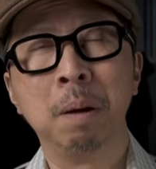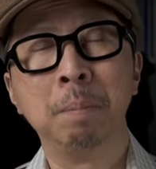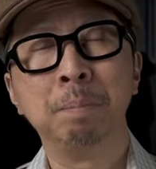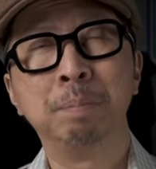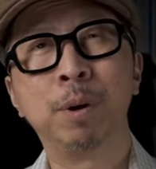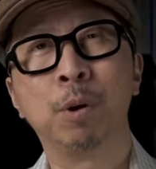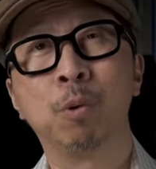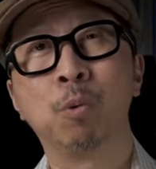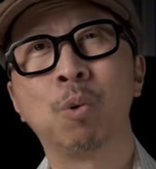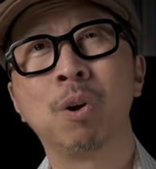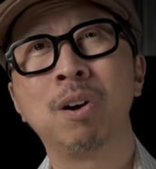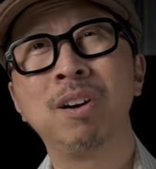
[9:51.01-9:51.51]

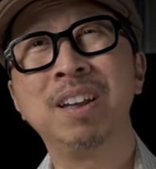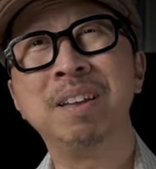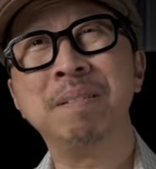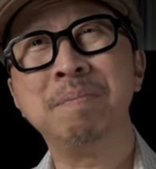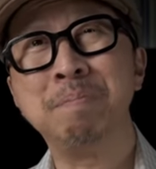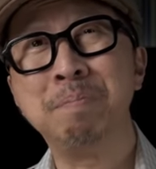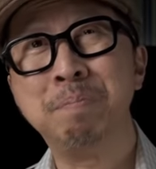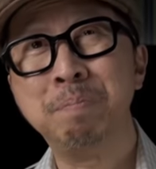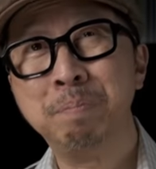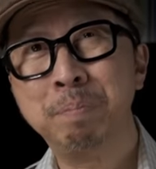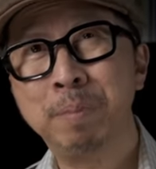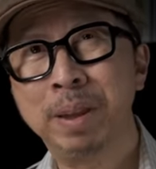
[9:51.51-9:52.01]
But where it
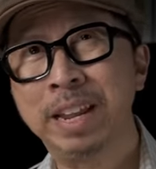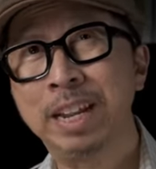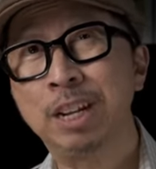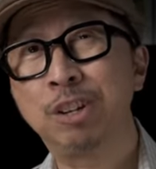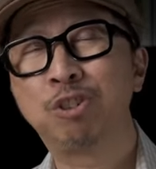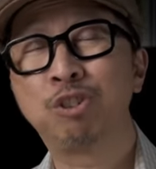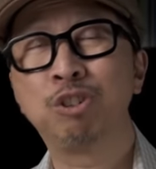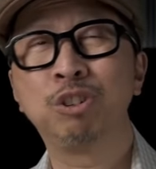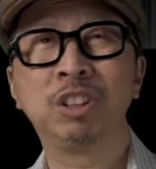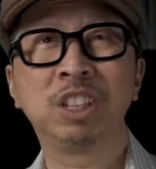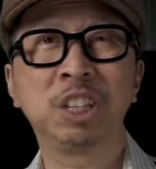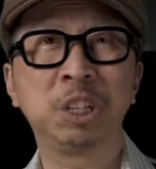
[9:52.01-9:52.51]

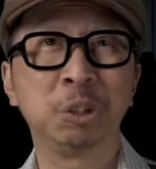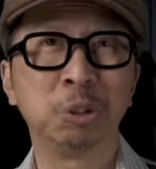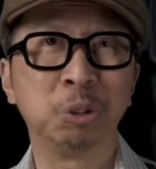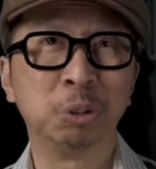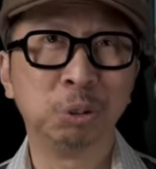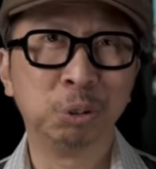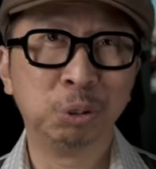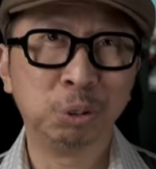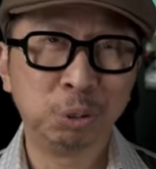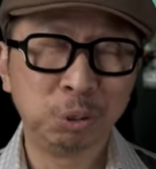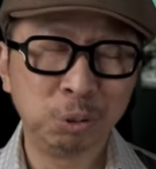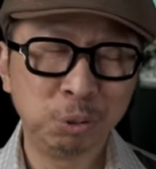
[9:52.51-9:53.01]
majorly
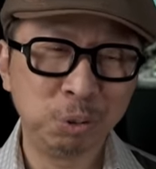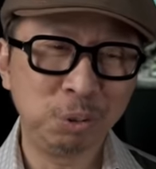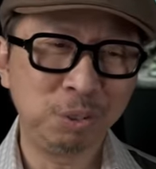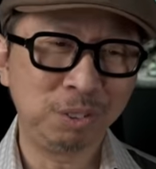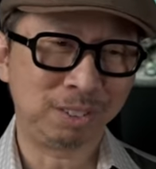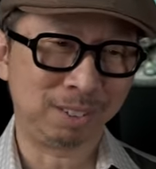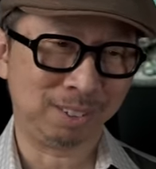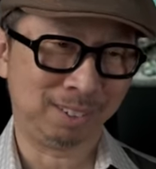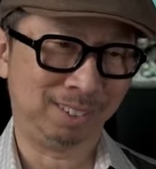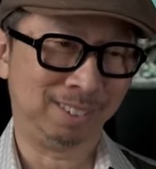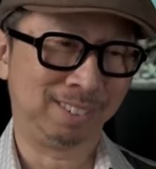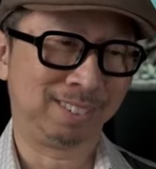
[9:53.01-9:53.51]

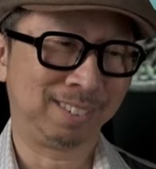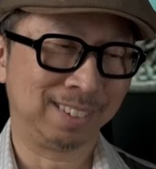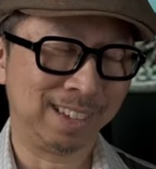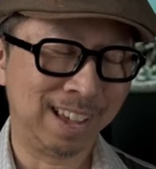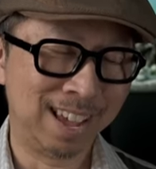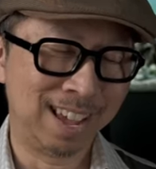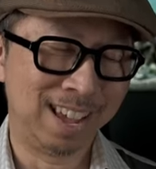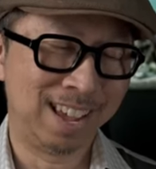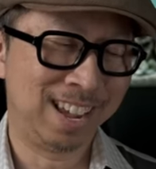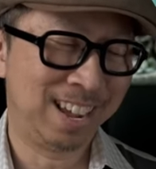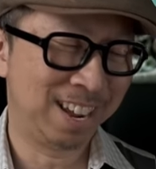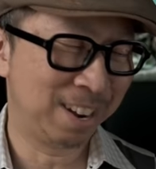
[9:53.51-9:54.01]
loses,
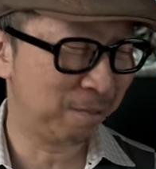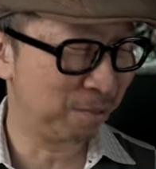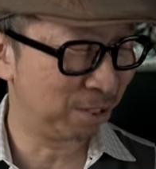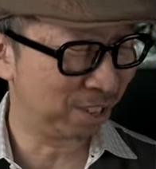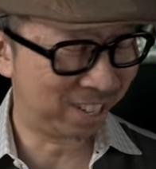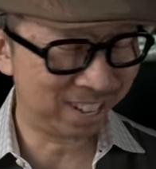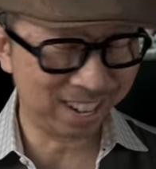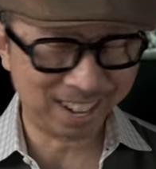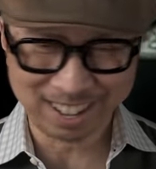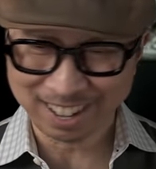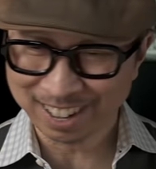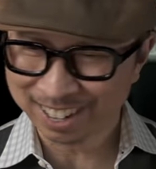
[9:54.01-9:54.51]
we're
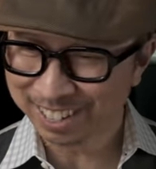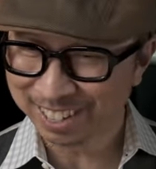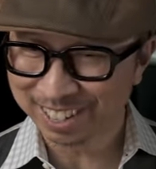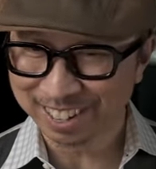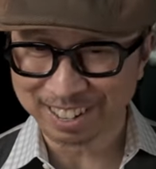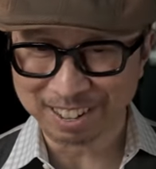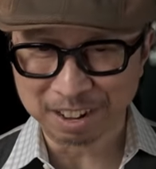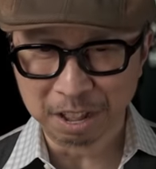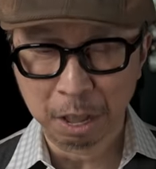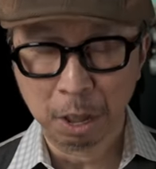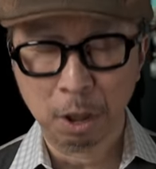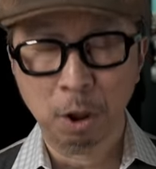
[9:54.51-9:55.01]

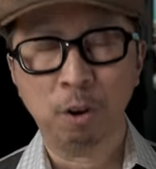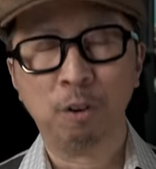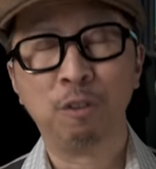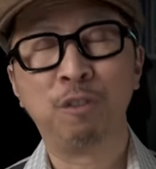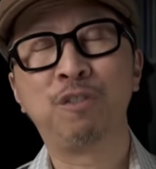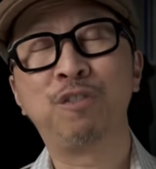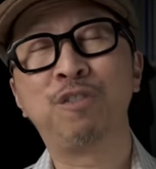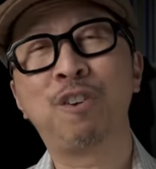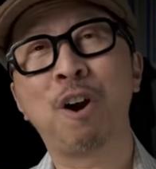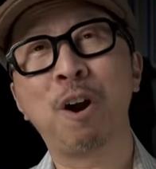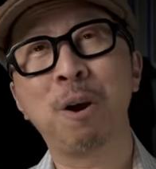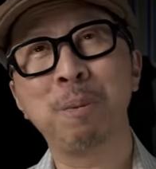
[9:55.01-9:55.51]
talking
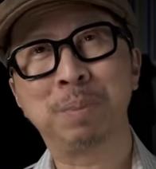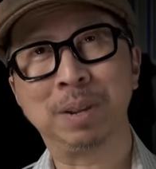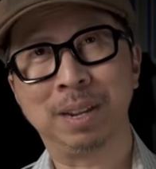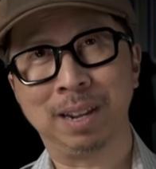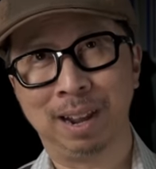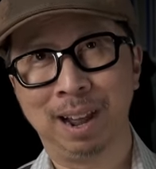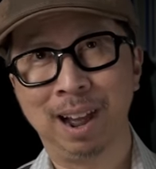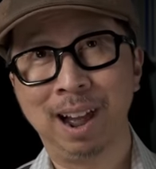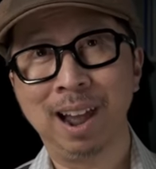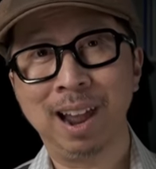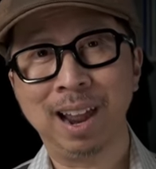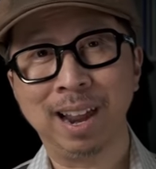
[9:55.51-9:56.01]
far
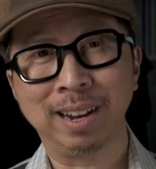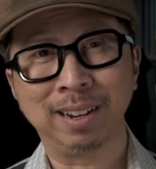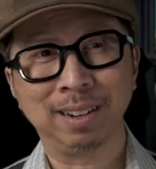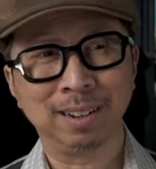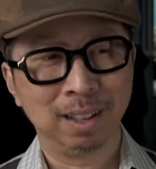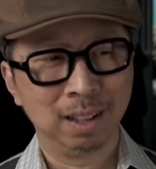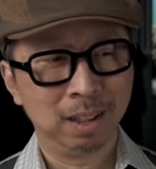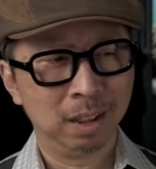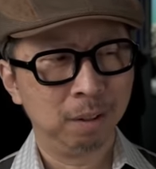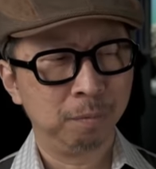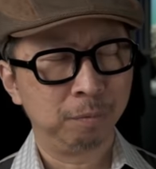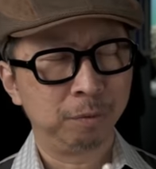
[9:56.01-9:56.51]
behind,
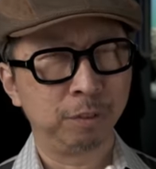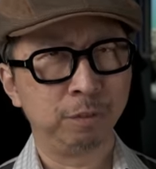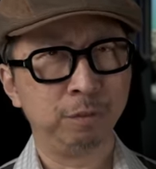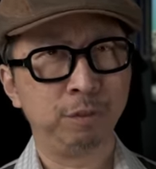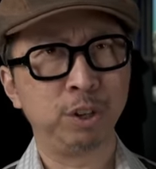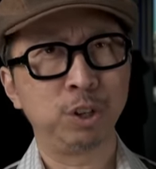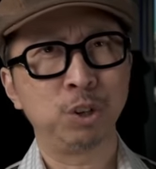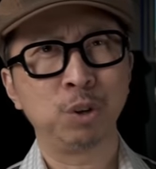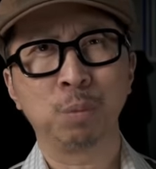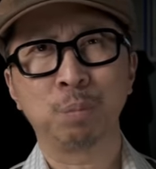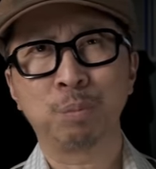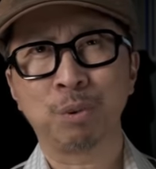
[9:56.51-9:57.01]

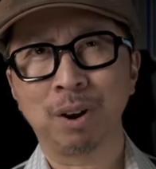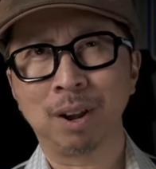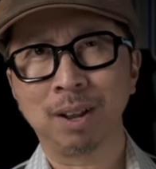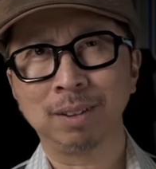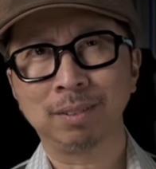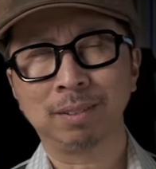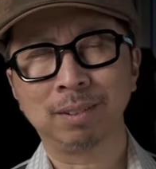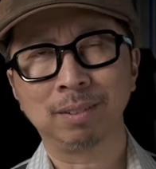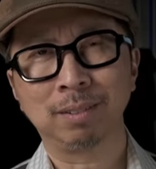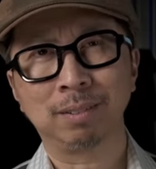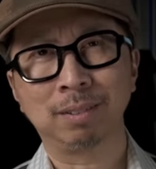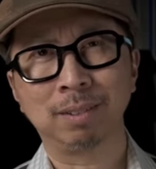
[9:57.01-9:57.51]
video
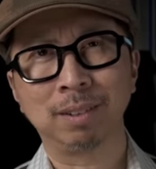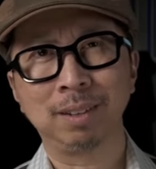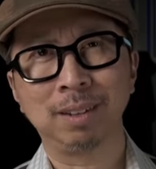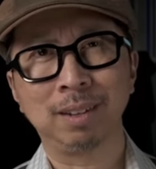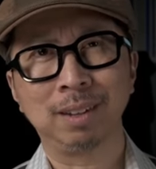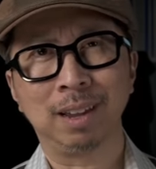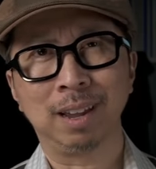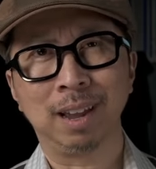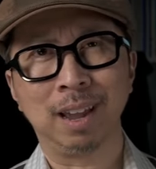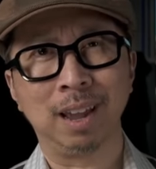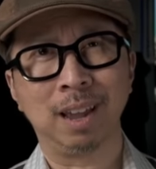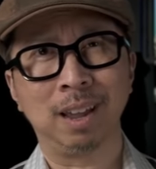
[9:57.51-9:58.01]

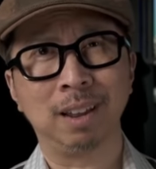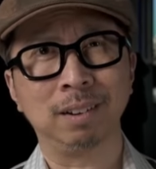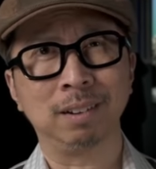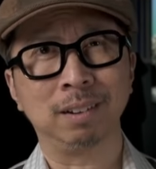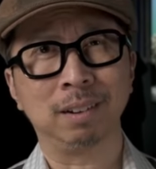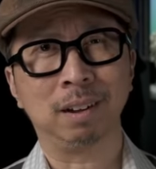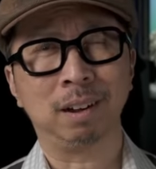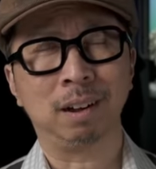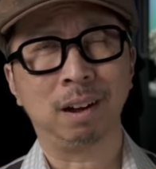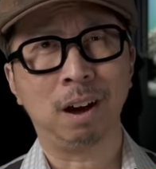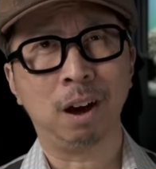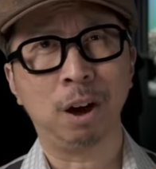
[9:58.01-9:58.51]
processing and
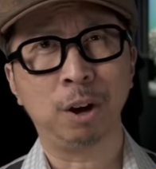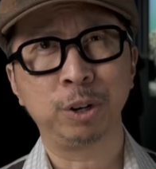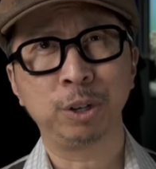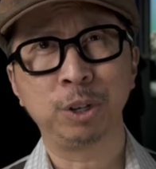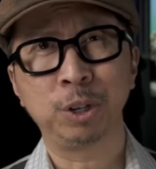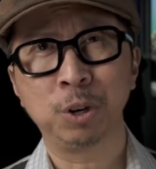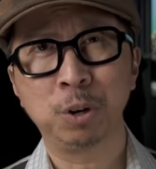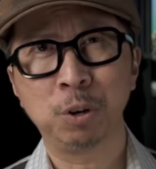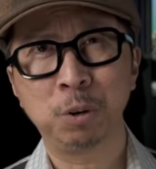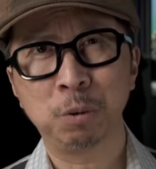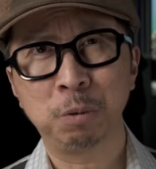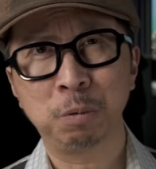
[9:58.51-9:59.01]

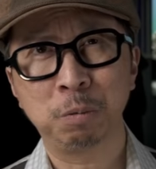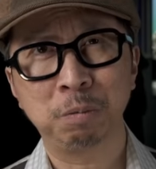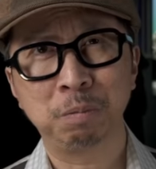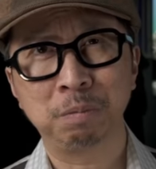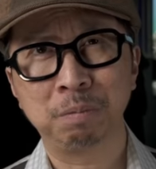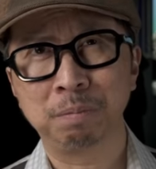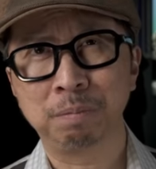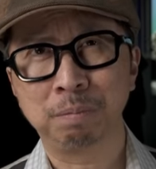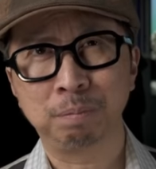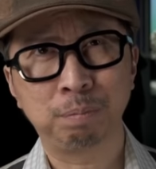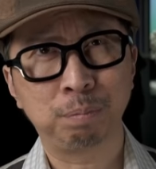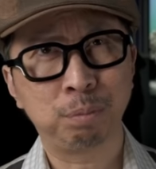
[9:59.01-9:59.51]
audio
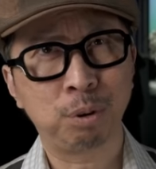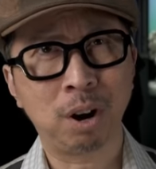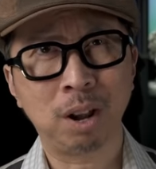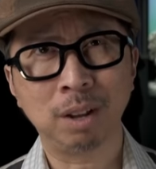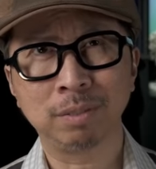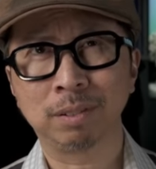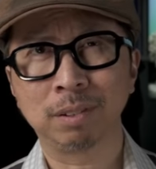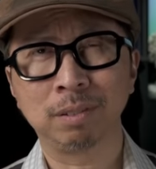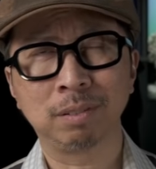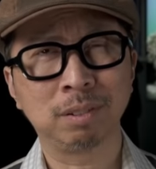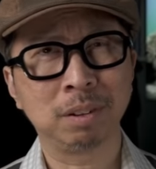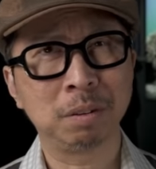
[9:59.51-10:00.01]

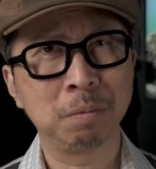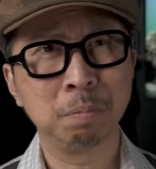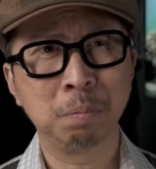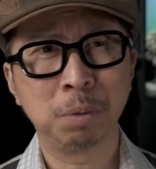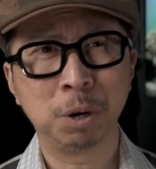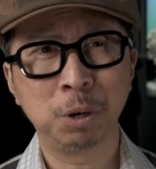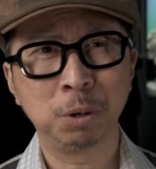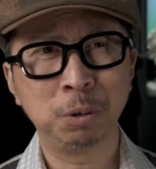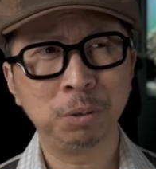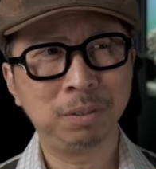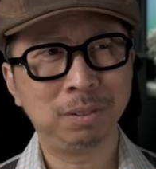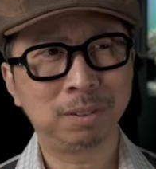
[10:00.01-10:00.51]
processing
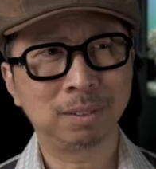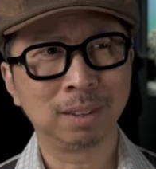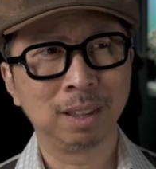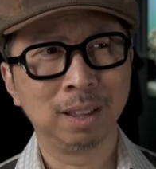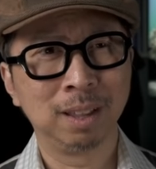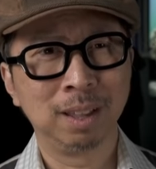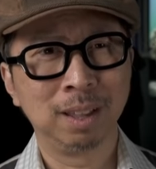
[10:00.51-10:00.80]
modes,